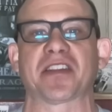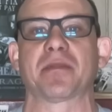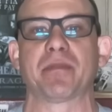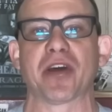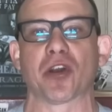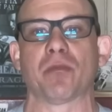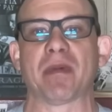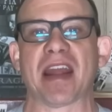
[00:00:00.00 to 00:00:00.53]
the
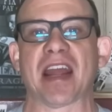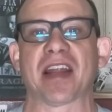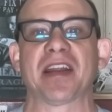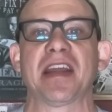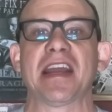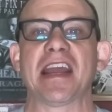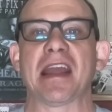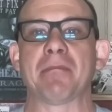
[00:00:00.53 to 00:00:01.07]
middleman
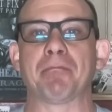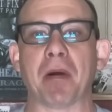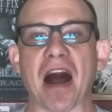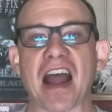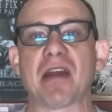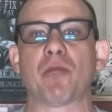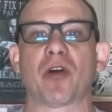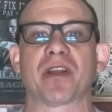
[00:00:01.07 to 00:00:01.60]
and
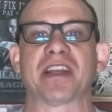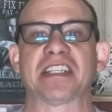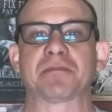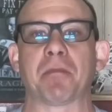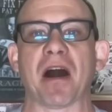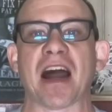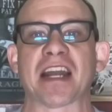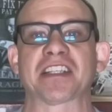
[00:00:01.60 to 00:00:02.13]
buying one of these
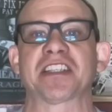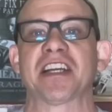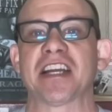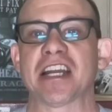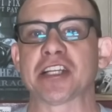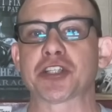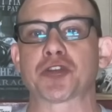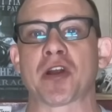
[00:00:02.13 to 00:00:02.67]
bikes
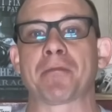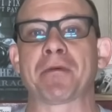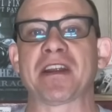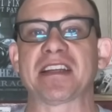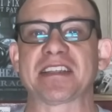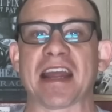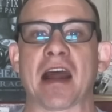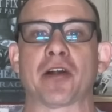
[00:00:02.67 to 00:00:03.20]
and stripping
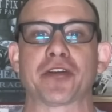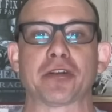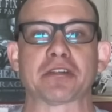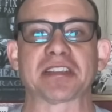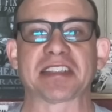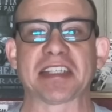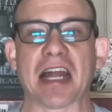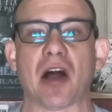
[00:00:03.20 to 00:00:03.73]
it down
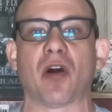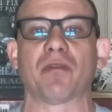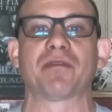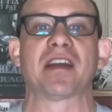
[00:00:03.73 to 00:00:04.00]
yourself.